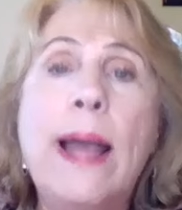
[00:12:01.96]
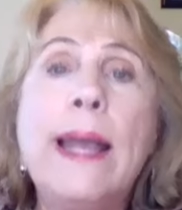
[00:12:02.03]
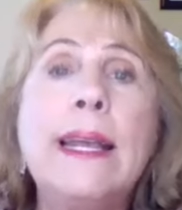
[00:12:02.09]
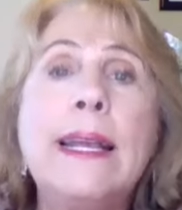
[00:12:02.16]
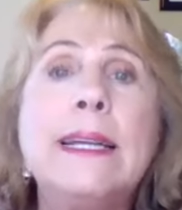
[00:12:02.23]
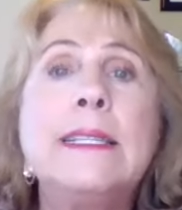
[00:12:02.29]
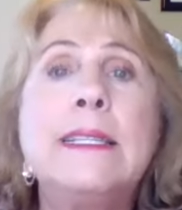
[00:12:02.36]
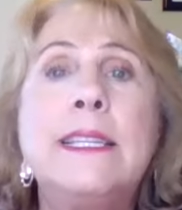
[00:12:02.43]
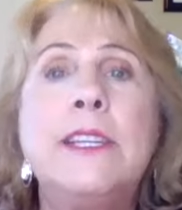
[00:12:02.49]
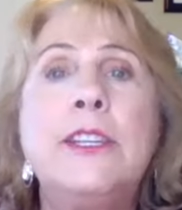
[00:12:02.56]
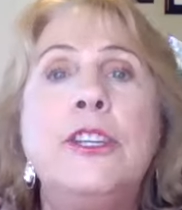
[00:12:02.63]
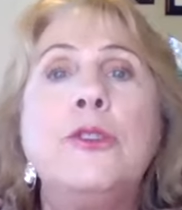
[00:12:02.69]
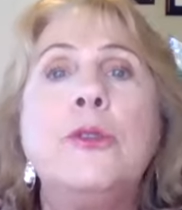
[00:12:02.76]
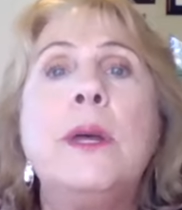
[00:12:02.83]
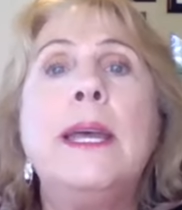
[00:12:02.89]
I can
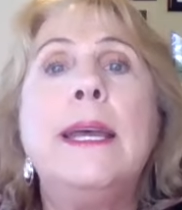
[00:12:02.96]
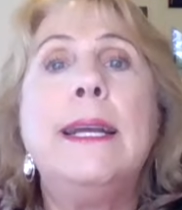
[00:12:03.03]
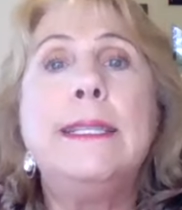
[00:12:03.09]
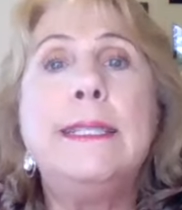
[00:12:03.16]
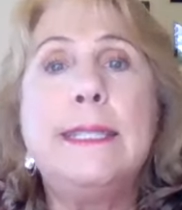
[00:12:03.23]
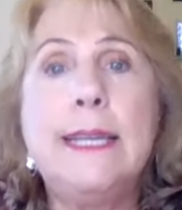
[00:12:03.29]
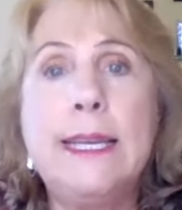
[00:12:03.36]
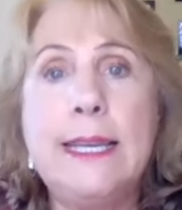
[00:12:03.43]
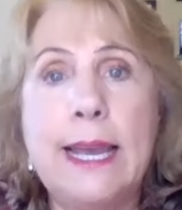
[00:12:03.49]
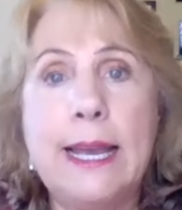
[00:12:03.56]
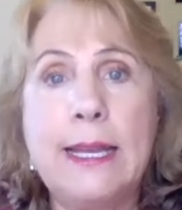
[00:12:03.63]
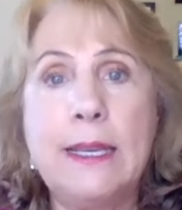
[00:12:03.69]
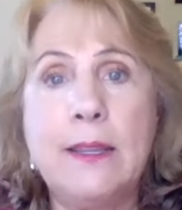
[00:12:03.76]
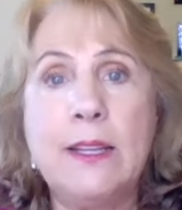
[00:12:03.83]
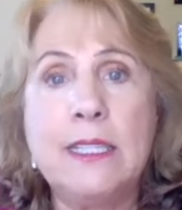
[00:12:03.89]
continue to
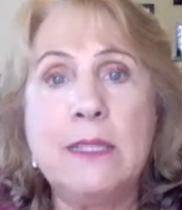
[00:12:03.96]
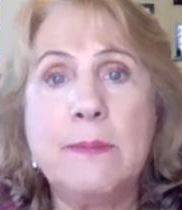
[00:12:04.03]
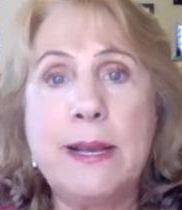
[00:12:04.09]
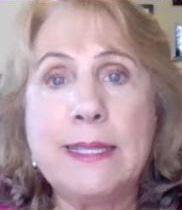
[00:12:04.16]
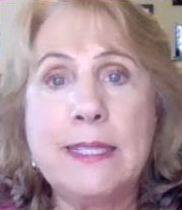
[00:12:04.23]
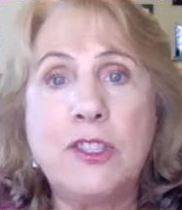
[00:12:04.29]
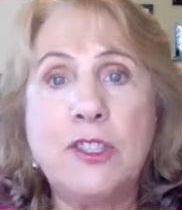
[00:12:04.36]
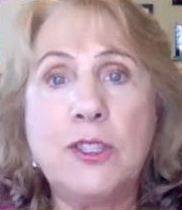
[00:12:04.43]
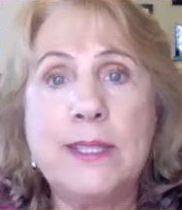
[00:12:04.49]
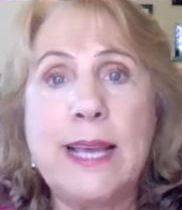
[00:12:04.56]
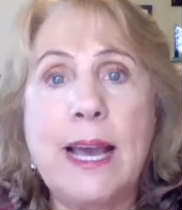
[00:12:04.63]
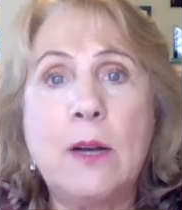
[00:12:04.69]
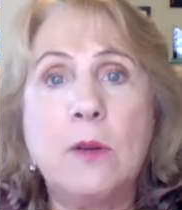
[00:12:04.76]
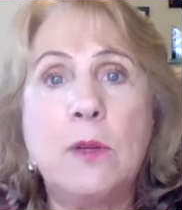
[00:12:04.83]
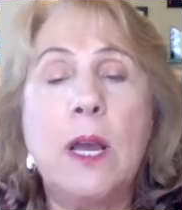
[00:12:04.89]
get these messages
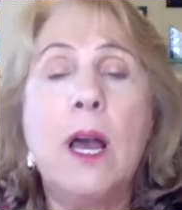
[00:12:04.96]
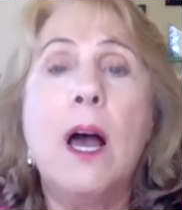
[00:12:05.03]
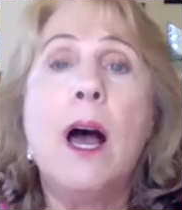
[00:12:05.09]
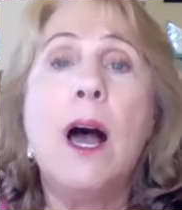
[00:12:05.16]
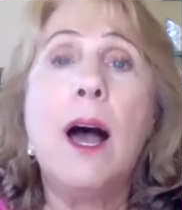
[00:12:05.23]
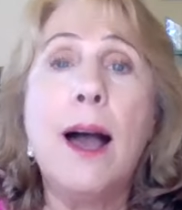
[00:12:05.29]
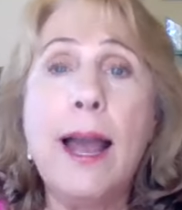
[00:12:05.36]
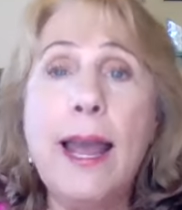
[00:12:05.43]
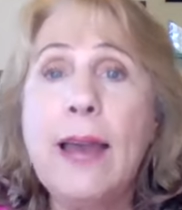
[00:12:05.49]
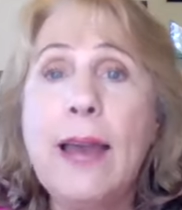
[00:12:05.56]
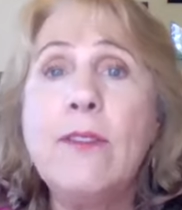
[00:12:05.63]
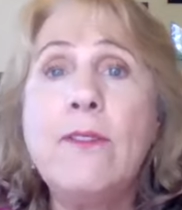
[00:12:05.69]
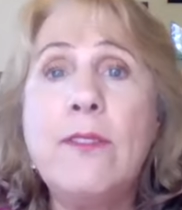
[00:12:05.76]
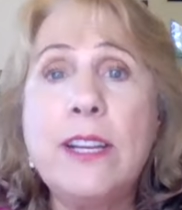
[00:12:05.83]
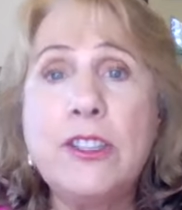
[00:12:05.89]
out. I
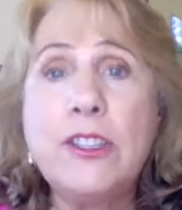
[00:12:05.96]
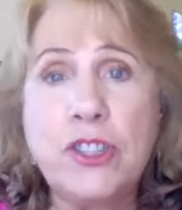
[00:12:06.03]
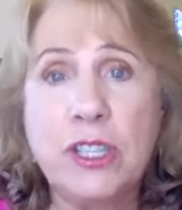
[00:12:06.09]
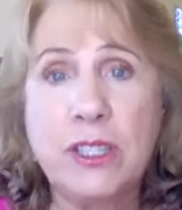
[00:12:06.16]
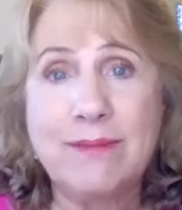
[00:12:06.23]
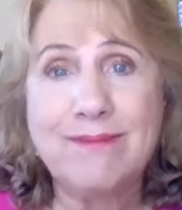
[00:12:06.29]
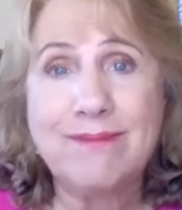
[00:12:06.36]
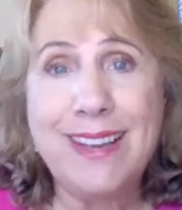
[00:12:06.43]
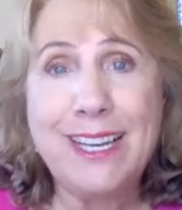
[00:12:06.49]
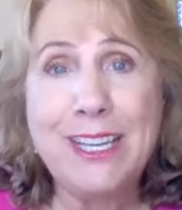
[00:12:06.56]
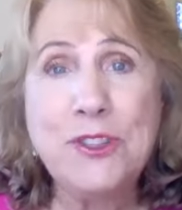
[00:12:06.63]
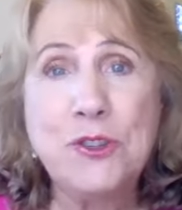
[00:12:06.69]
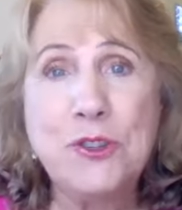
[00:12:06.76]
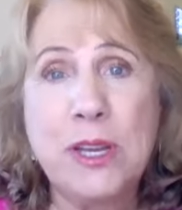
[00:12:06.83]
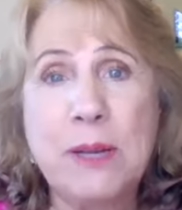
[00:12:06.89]
have a vision and
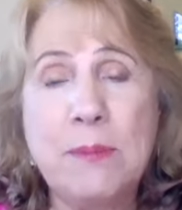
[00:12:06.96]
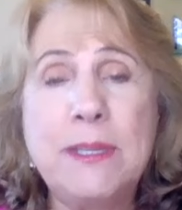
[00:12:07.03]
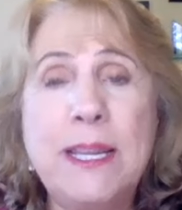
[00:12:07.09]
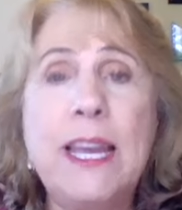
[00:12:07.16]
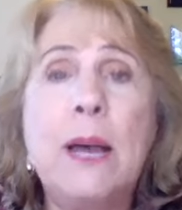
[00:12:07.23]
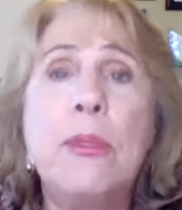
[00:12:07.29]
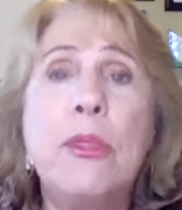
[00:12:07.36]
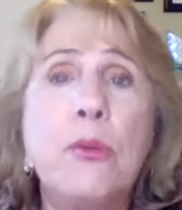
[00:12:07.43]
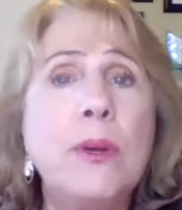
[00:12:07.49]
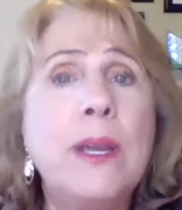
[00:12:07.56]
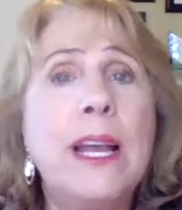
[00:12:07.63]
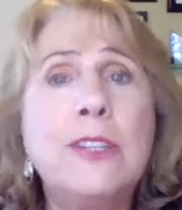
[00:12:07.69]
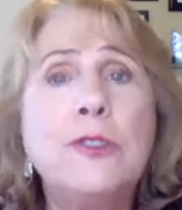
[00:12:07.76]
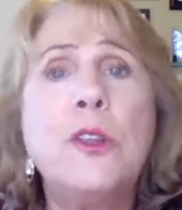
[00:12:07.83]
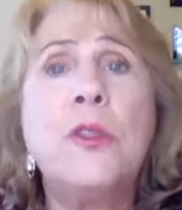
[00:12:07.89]
a dream to help
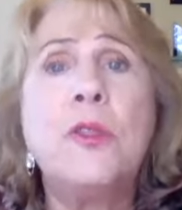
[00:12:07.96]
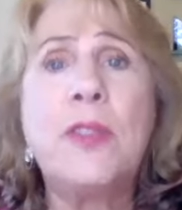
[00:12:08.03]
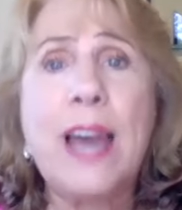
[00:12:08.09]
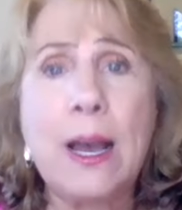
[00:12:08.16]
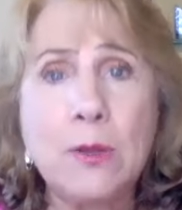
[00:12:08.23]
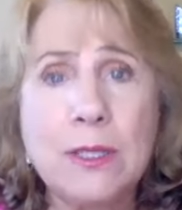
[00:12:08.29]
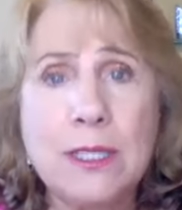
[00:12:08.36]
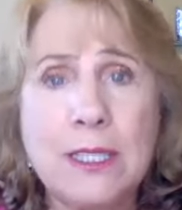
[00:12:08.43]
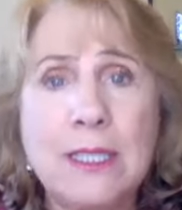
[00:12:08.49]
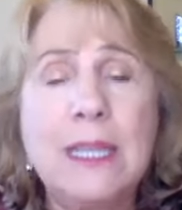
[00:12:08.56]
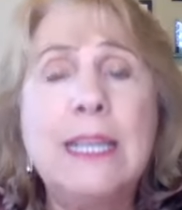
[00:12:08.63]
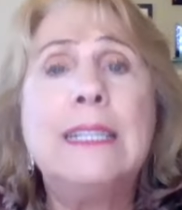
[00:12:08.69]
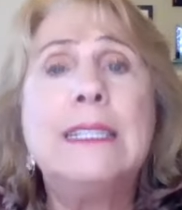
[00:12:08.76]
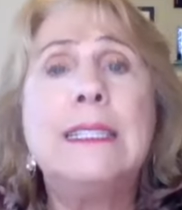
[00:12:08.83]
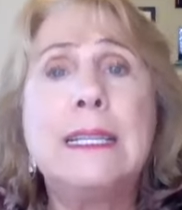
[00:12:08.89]
three hundred thousand
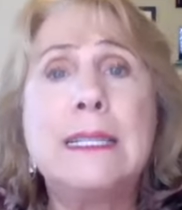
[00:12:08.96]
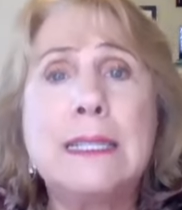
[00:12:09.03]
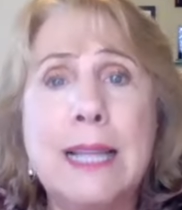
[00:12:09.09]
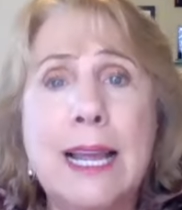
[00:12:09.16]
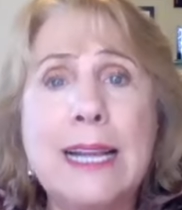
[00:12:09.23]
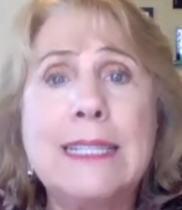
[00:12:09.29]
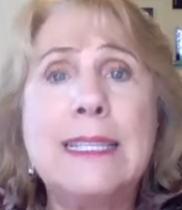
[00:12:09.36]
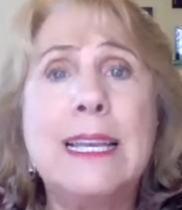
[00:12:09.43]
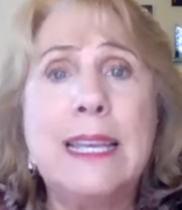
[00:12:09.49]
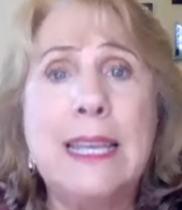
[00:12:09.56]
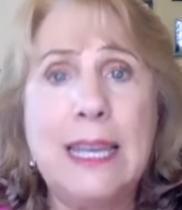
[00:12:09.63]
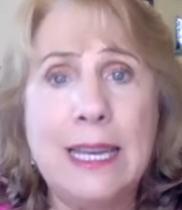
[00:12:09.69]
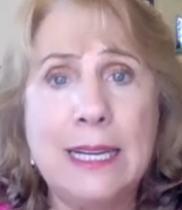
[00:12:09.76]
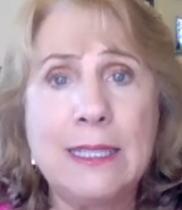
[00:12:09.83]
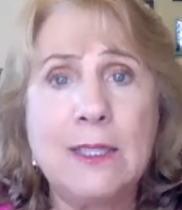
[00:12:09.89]
dyslexic
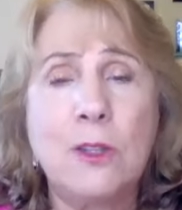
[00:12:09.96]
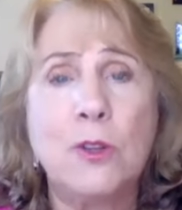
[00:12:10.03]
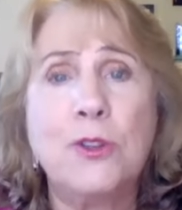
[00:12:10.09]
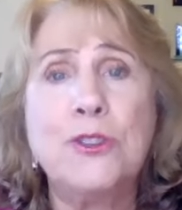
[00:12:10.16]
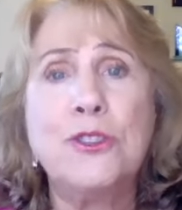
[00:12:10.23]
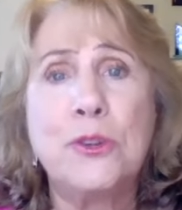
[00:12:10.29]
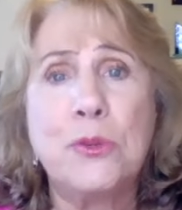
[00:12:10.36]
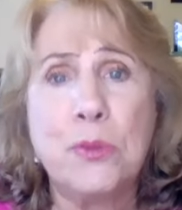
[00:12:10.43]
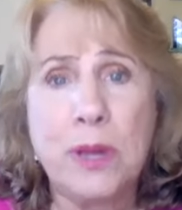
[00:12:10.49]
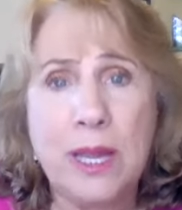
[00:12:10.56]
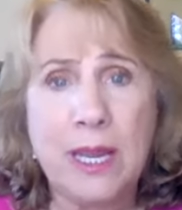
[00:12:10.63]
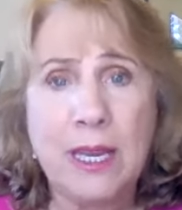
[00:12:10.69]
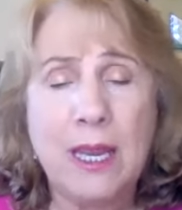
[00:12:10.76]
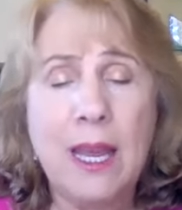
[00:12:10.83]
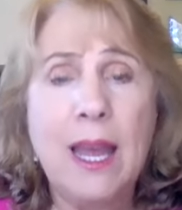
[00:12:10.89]
kids learn to
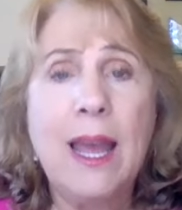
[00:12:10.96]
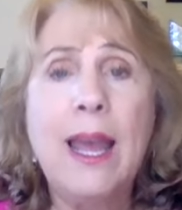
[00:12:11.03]
read.